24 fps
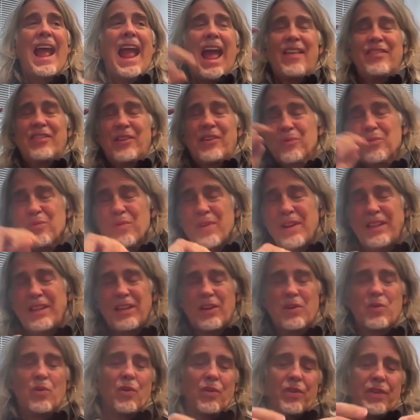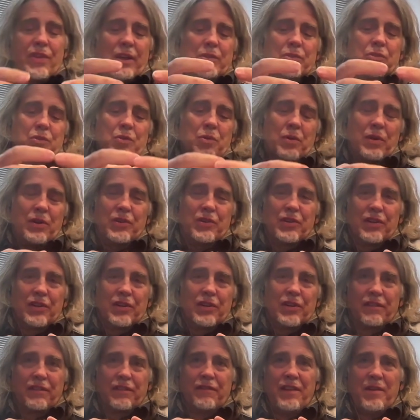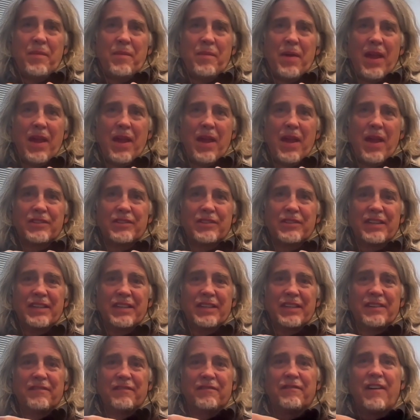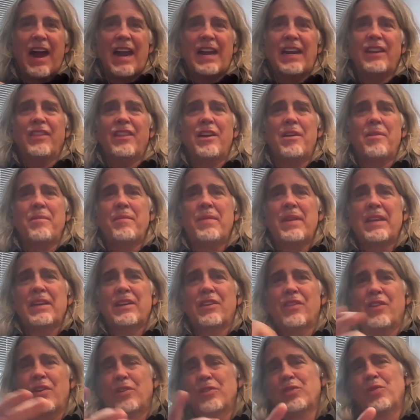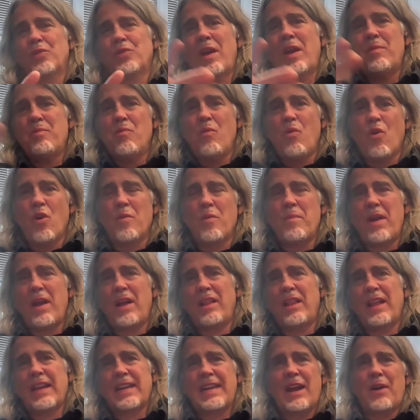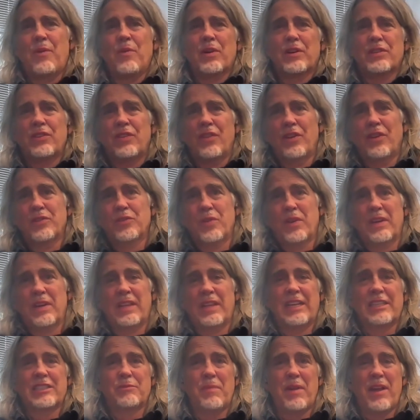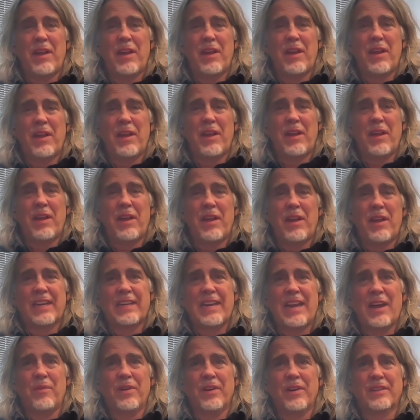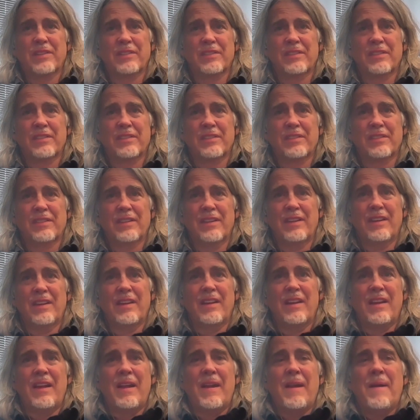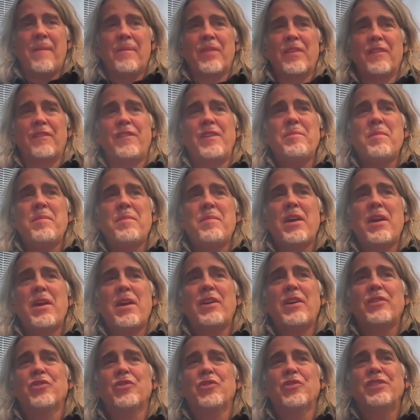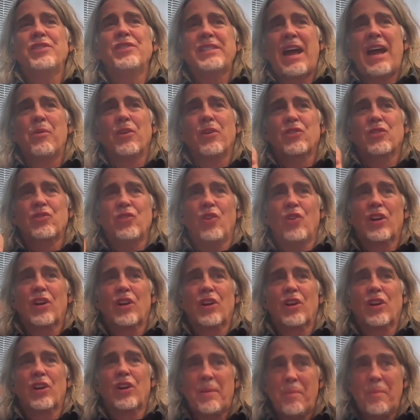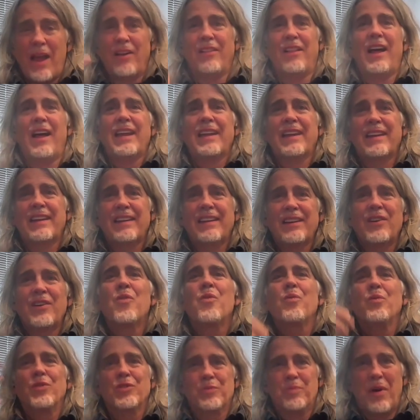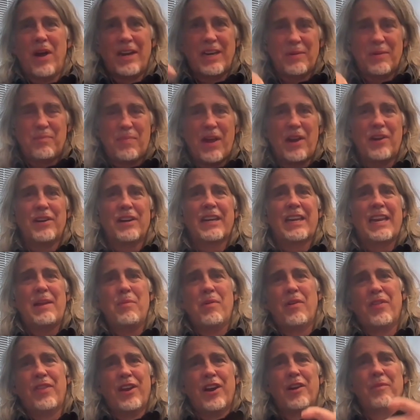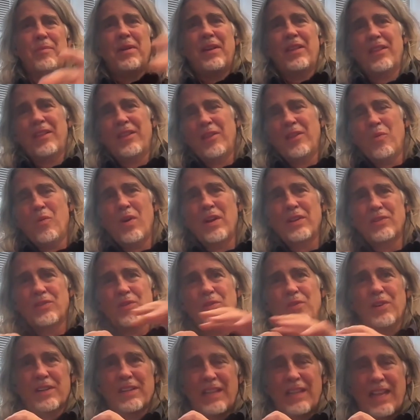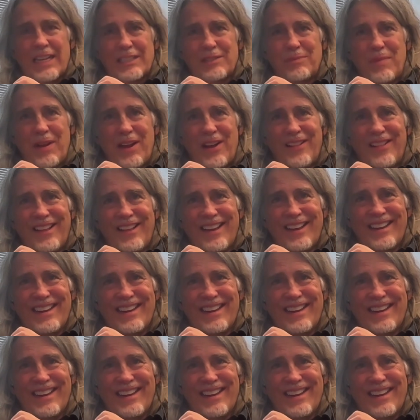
And the really cool thing was when we took the females and divided them into those who had more male-like networks and those who had less male-like networks, the females whose networks looked male-like responded better to chemotherapy than the ones who looked less male.